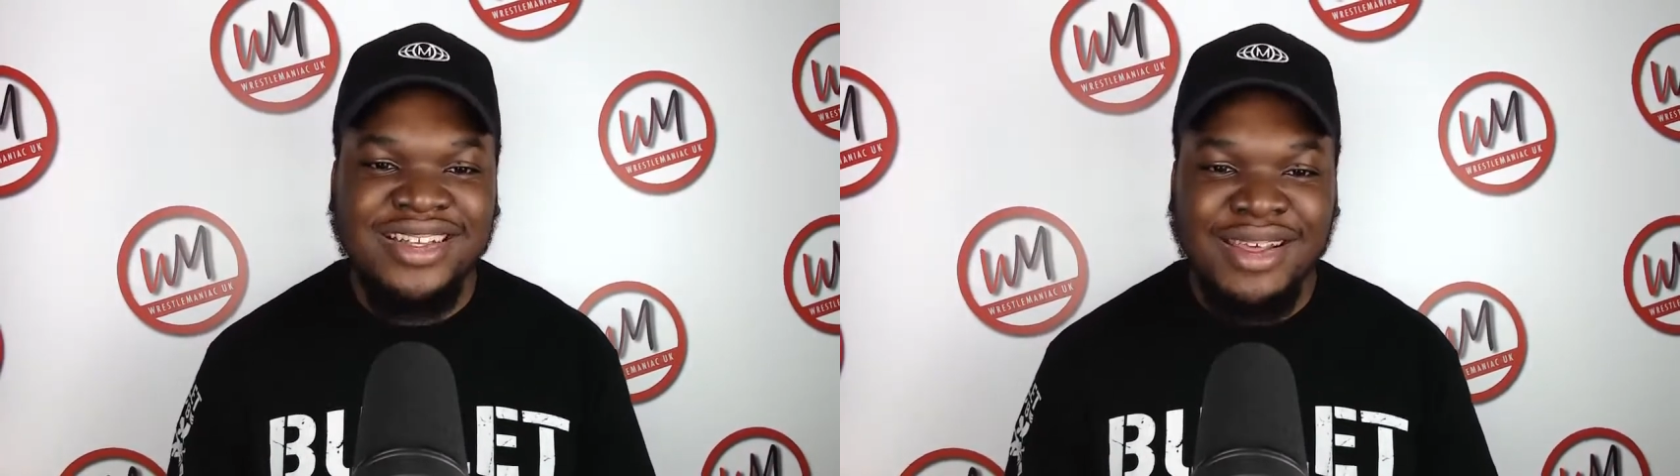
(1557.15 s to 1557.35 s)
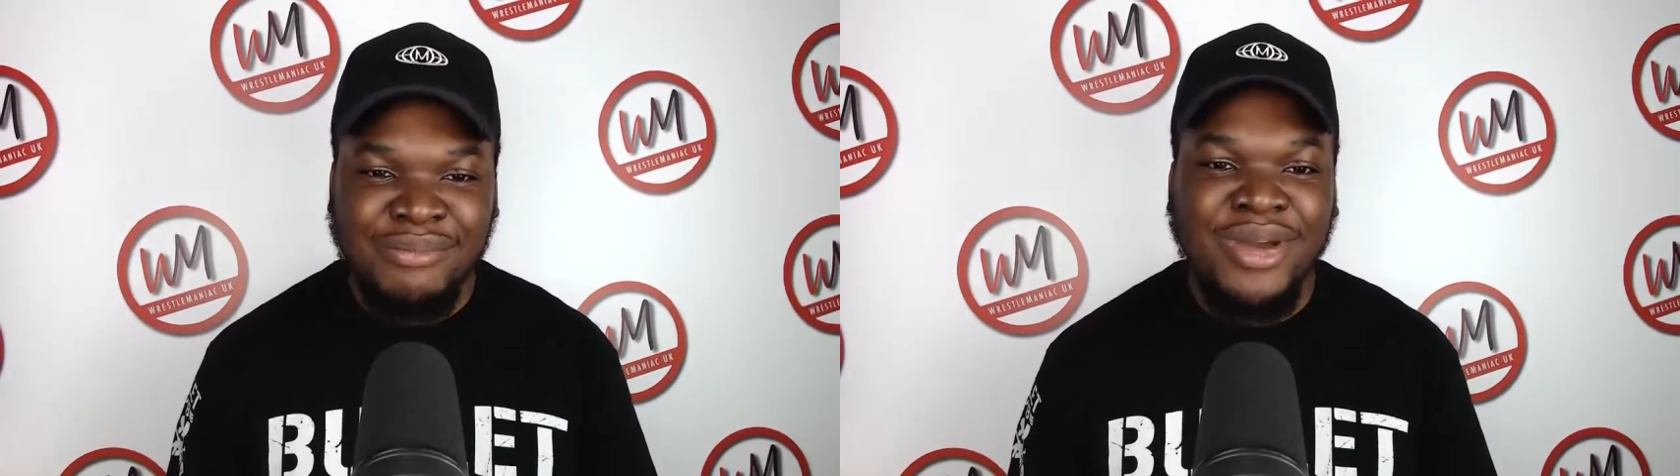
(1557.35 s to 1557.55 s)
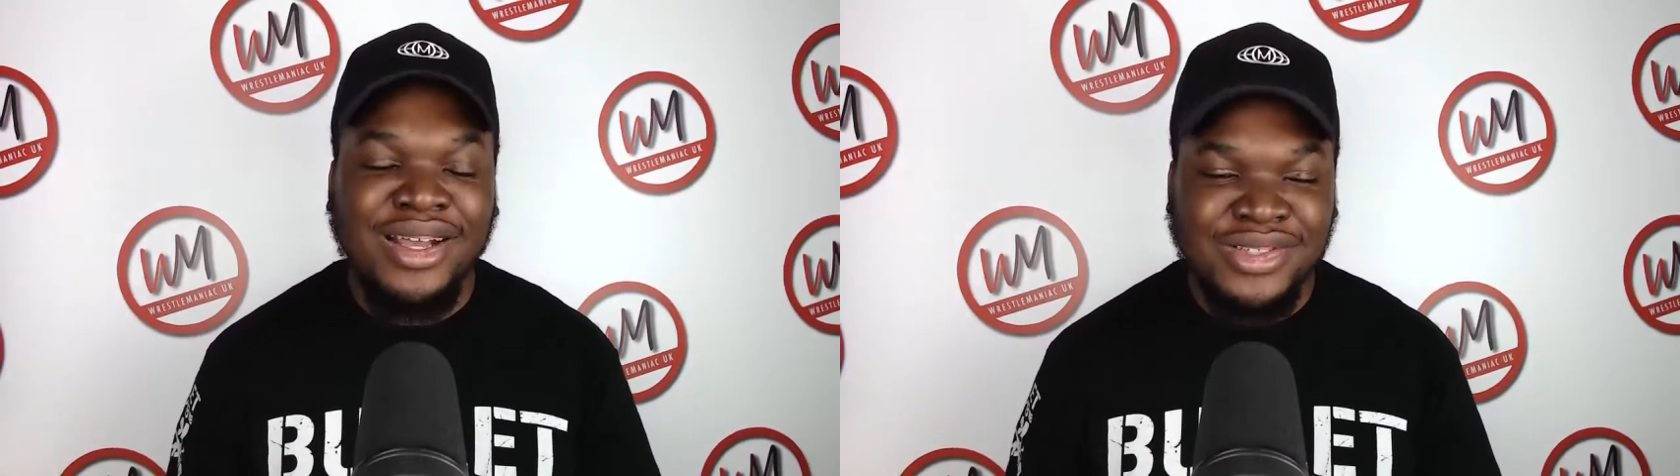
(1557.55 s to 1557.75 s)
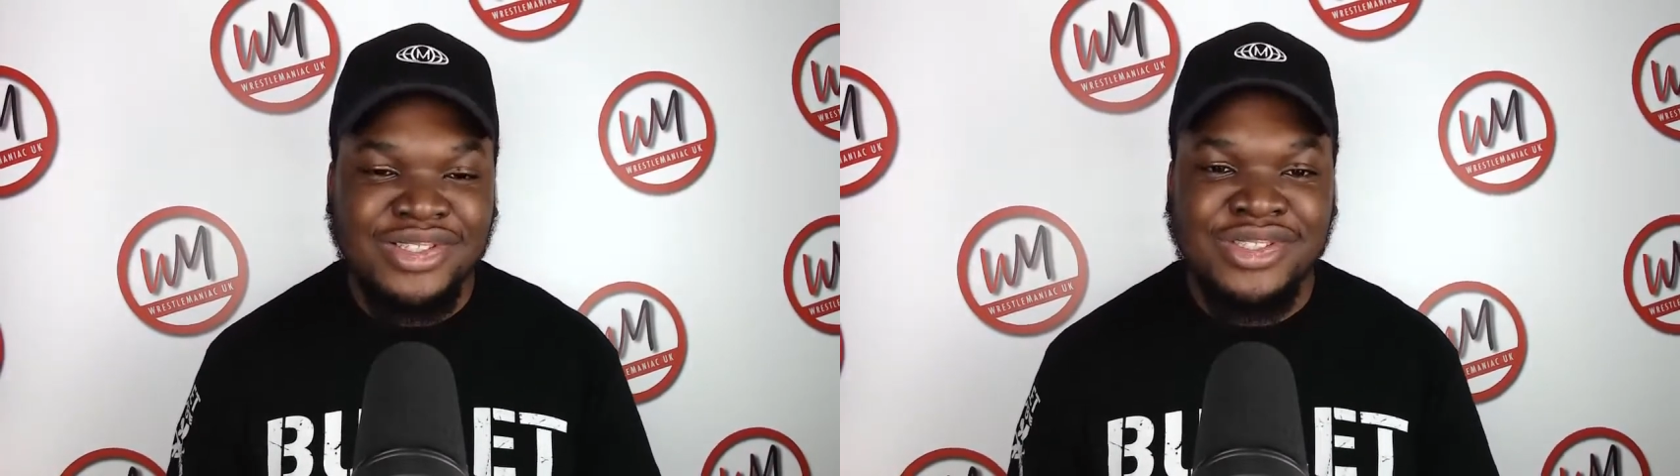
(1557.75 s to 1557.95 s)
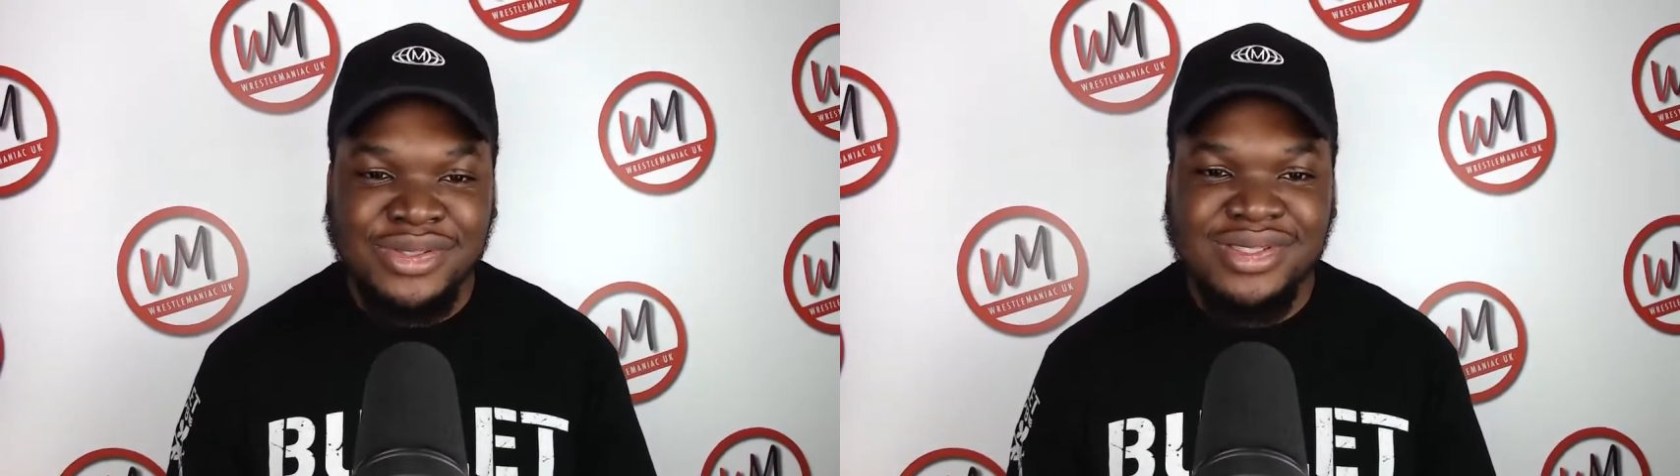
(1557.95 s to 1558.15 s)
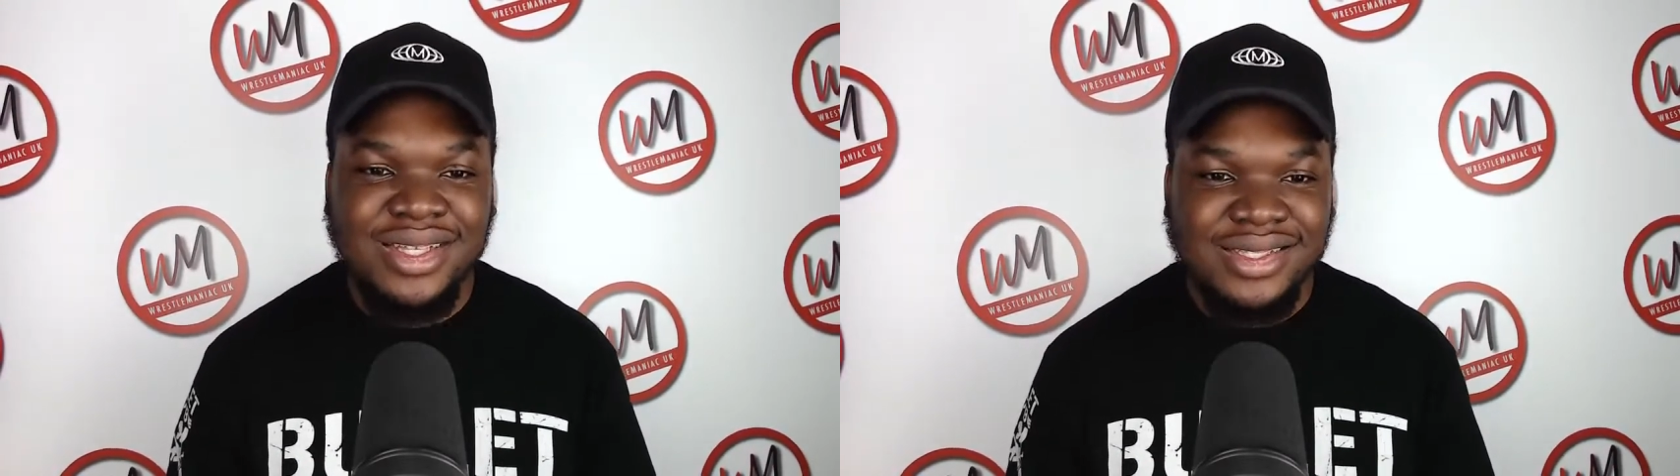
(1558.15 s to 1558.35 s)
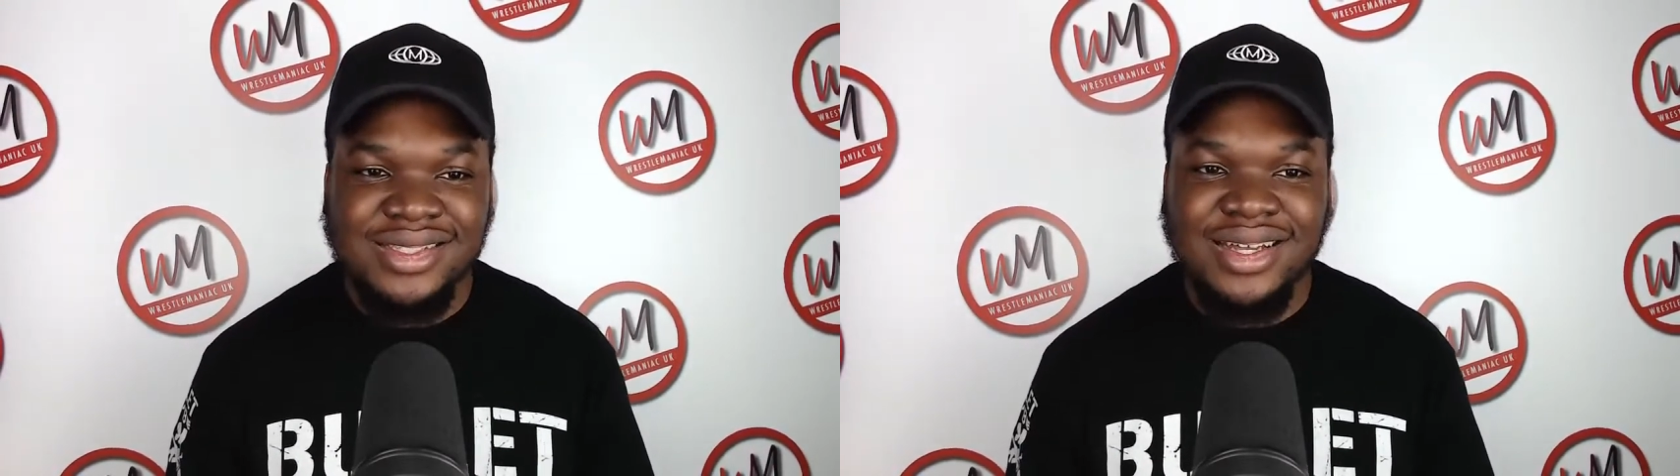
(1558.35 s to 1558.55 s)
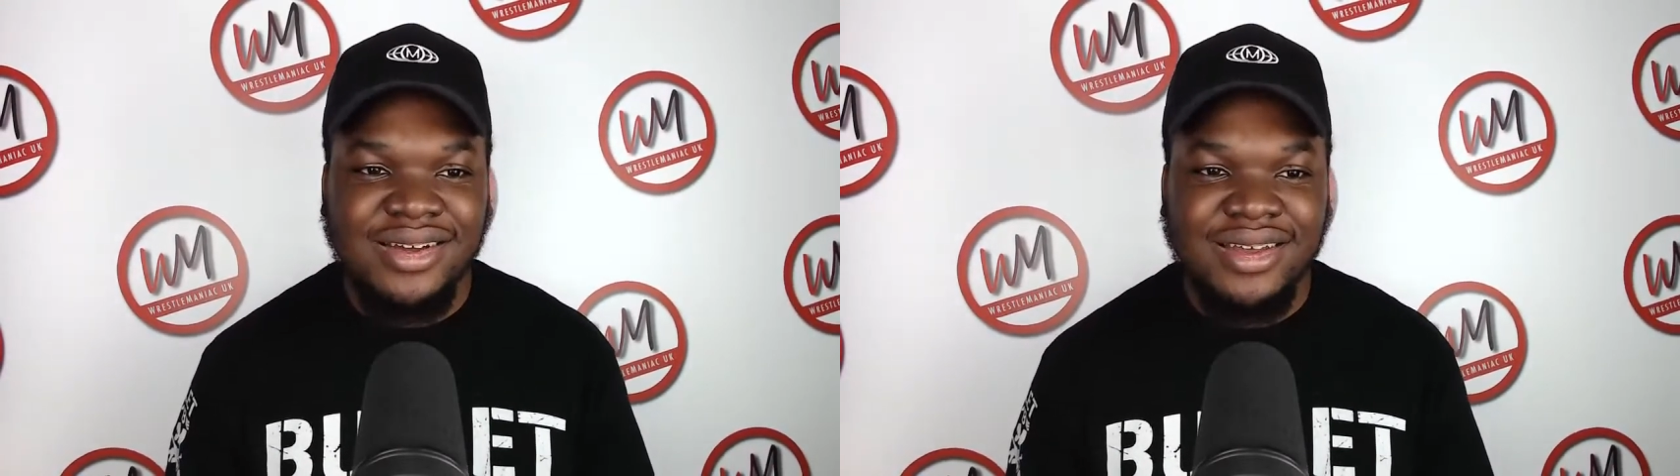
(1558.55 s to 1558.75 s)
Impact on Tuesdays
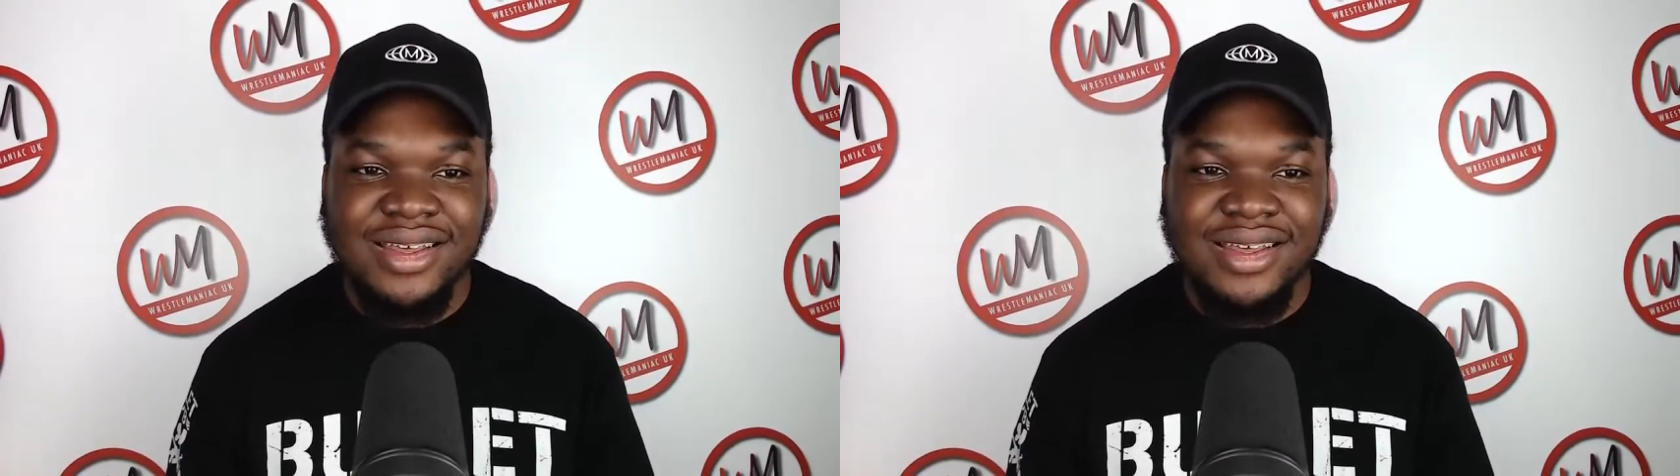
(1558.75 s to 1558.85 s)
now.